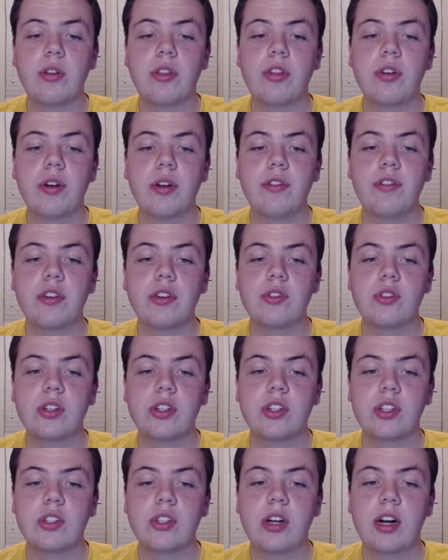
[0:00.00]
31st in
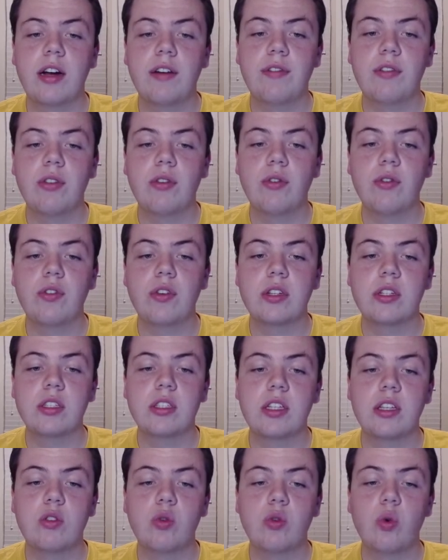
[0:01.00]
adjusted offensive
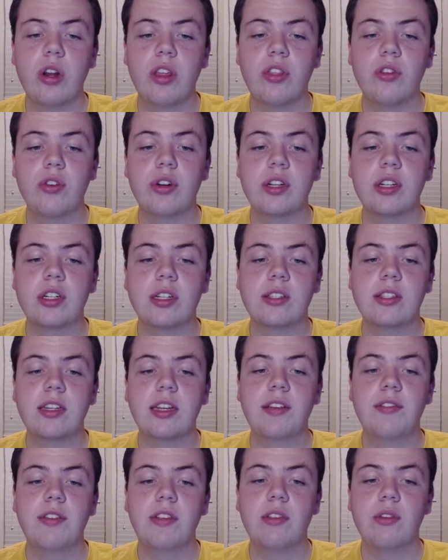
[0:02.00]
efficiency, 23rd in adjusted
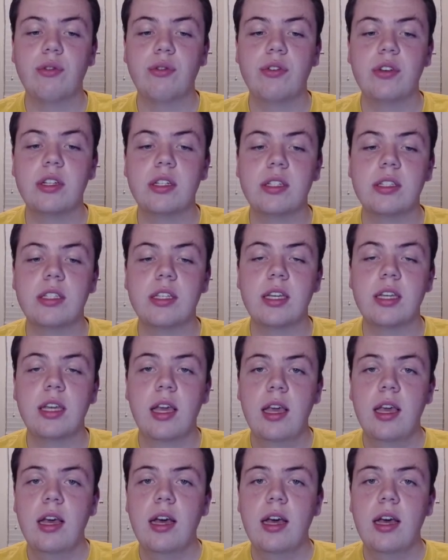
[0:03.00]
defensive efficiency.